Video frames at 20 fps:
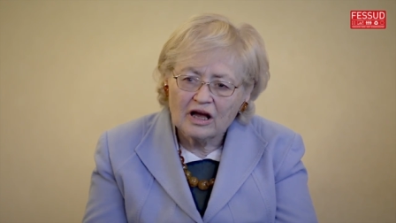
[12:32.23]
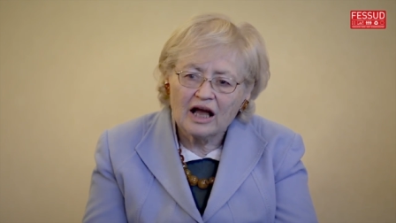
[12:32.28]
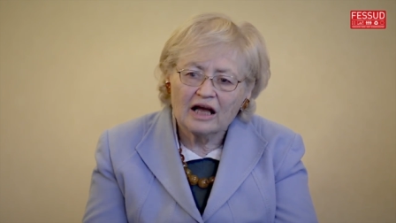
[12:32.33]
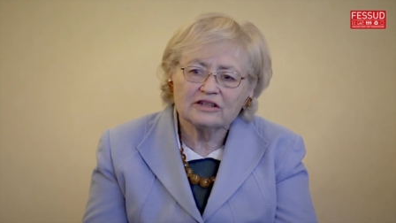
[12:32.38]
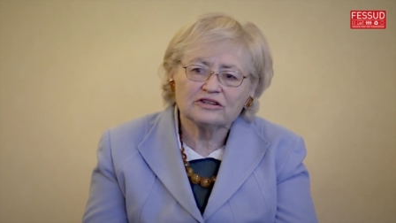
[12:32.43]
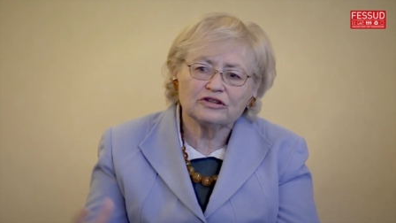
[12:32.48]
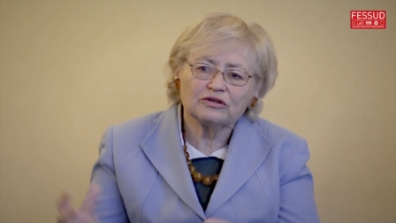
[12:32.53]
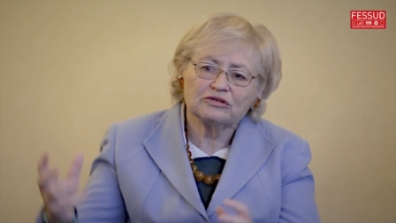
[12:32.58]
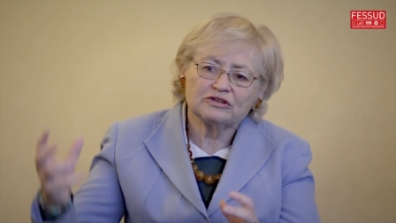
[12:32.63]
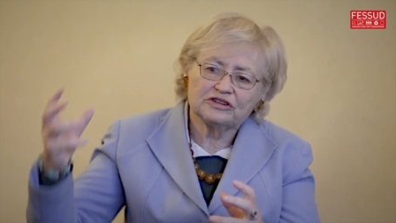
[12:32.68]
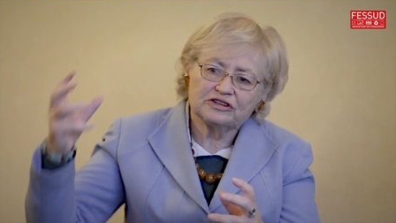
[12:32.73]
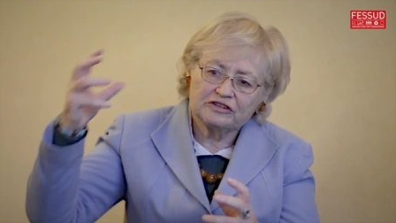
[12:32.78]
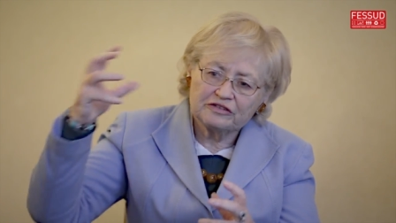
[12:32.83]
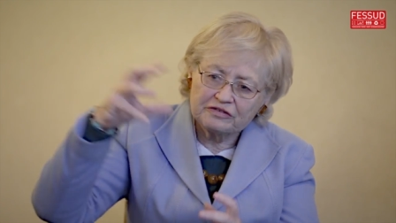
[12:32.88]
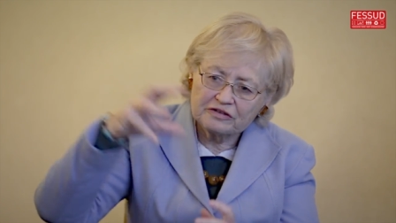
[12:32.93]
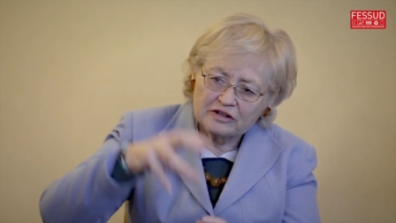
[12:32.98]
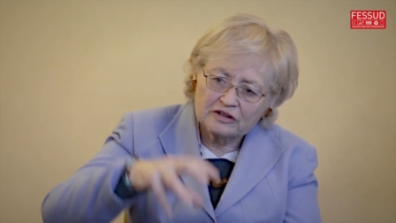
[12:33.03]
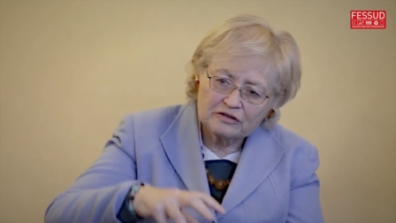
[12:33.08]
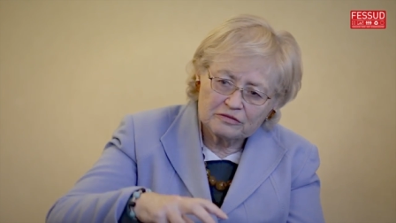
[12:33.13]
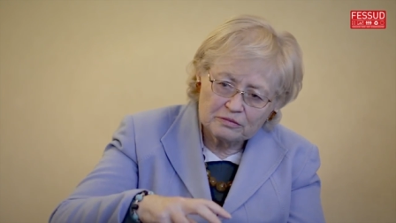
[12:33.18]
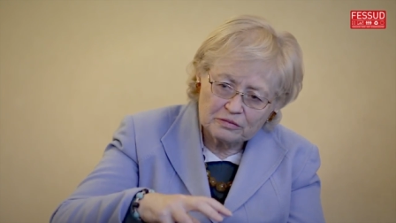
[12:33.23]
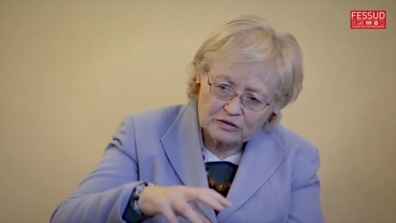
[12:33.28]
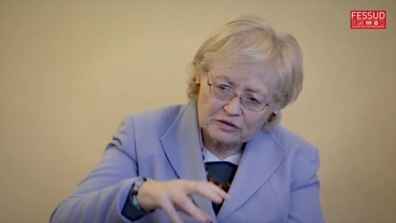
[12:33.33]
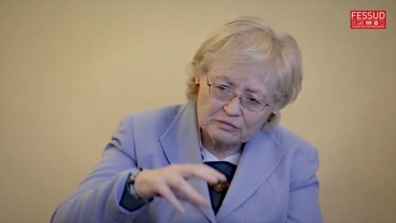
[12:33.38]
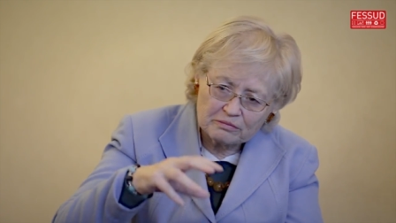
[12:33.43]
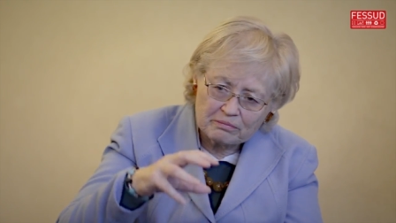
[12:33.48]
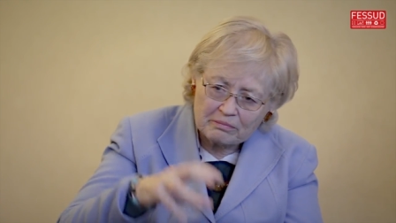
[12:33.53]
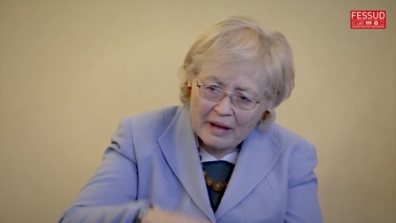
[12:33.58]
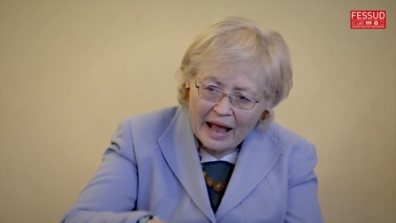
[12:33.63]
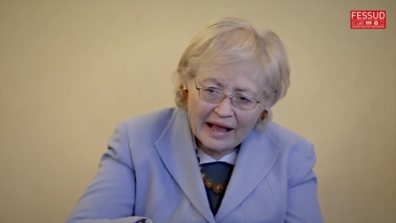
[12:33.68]
and so it's difficult to put
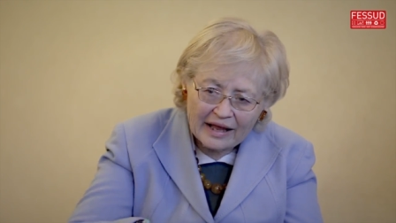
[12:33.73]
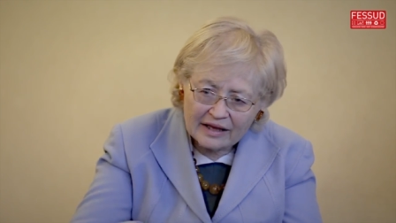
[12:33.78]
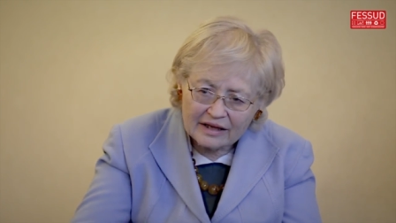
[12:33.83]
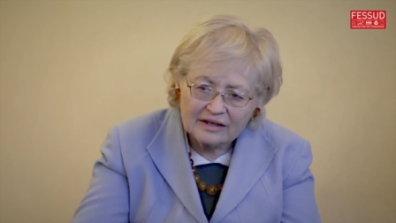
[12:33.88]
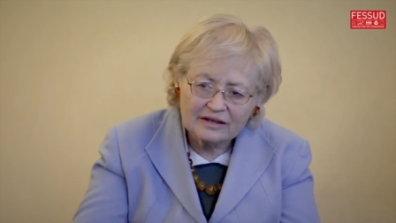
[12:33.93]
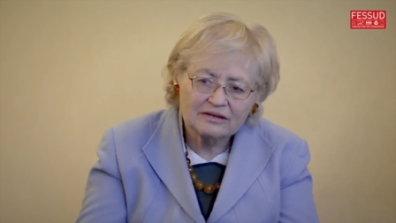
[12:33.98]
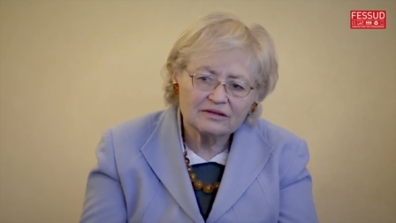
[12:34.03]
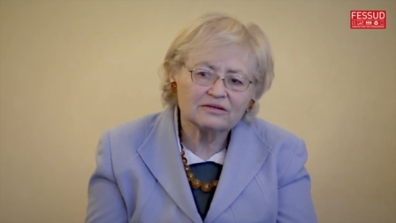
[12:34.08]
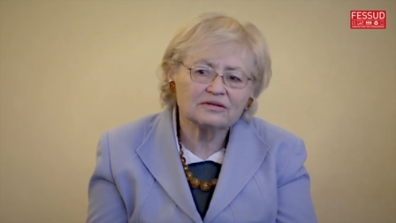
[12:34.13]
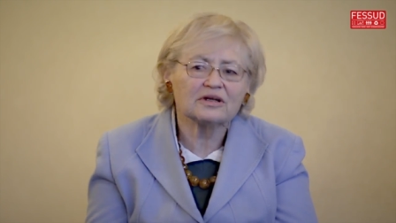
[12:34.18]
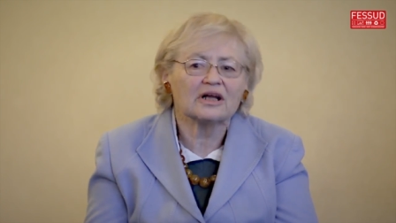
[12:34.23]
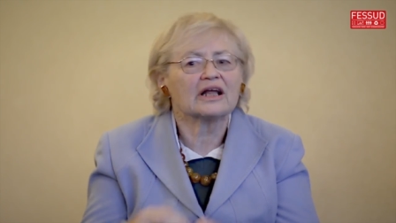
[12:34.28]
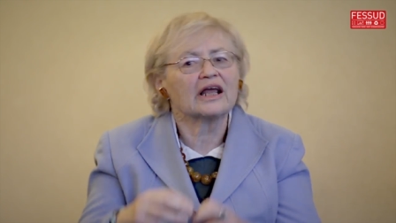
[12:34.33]
it back in.